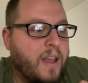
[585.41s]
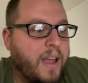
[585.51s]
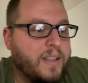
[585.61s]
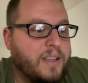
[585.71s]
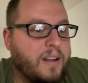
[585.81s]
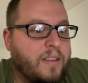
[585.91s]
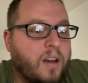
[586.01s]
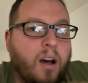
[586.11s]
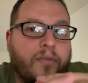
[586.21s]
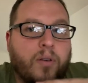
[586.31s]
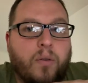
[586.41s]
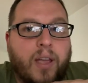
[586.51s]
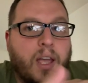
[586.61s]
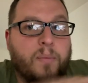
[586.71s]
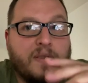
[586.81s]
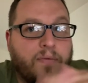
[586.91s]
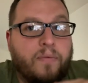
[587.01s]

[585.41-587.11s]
it's getting the off-road cams